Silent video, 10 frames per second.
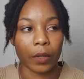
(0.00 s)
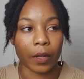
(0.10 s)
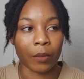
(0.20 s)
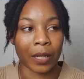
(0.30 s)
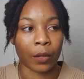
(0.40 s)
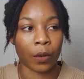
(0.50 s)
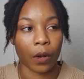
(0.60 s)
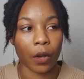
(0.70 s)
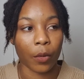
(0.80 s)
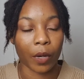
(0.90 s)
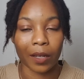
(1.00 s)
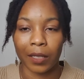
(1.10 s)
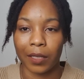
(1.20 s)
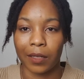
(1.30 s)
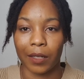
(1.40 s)
When I got home, I'd
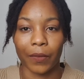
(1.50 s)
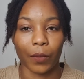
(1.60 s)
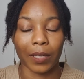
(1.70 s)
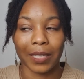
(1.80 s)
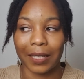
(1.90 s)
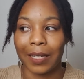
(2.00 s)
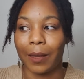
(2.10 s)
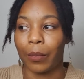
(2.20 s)
literally just fall asleep,